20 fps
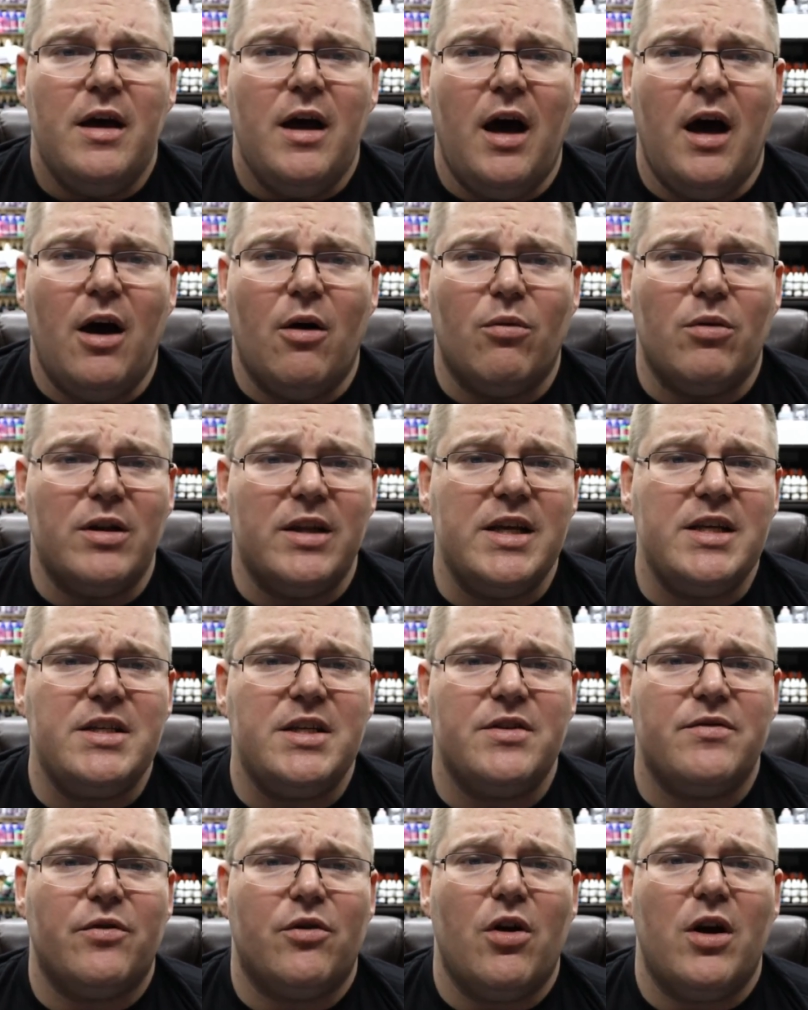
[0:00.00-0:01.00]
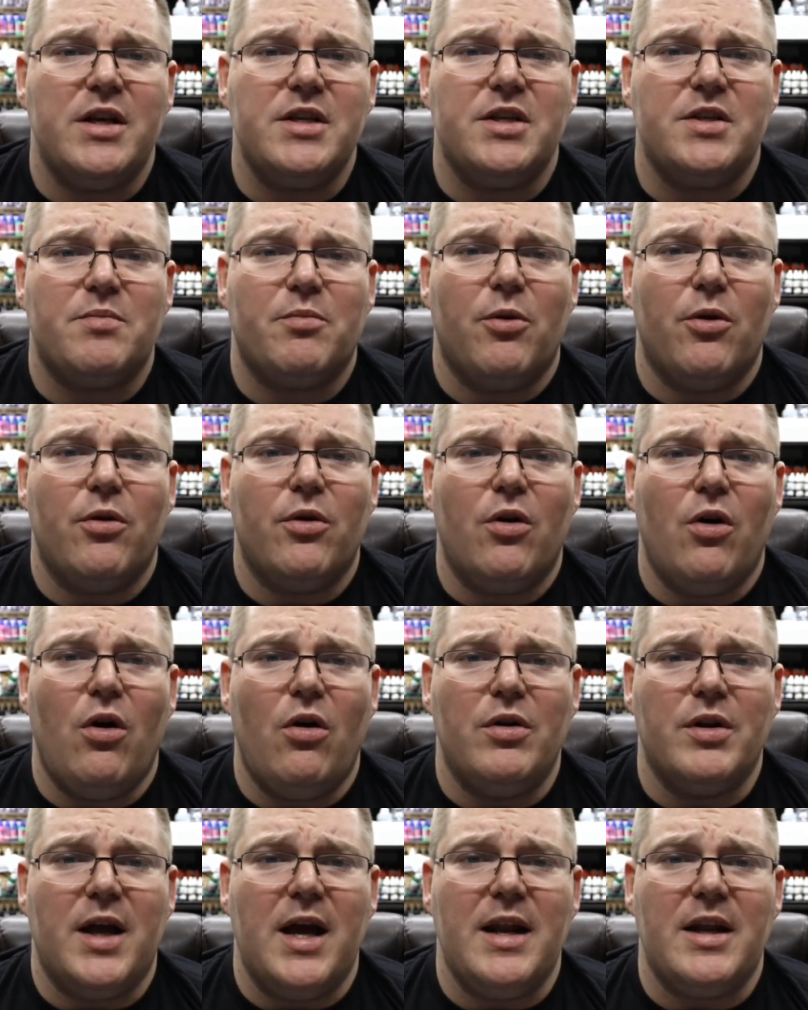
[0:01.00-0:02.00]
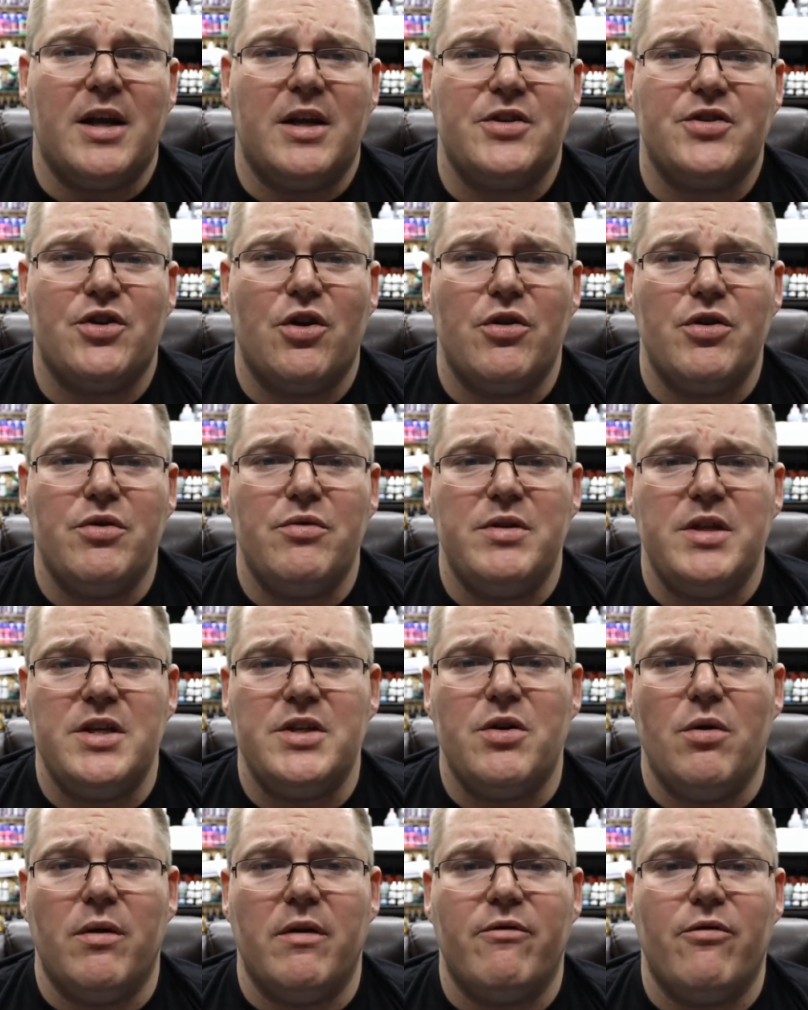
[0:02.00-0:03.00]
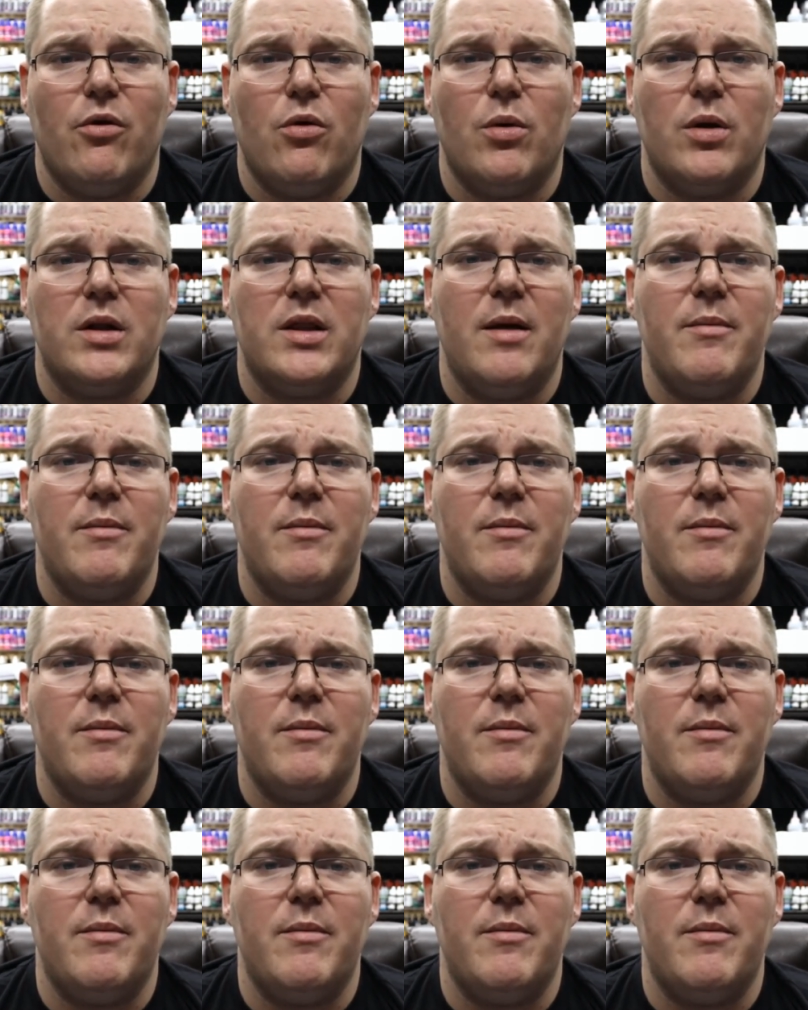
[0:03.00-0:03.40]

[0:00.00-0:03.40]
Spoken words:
releases for Crisis Protocol and kind of start doing these going forward.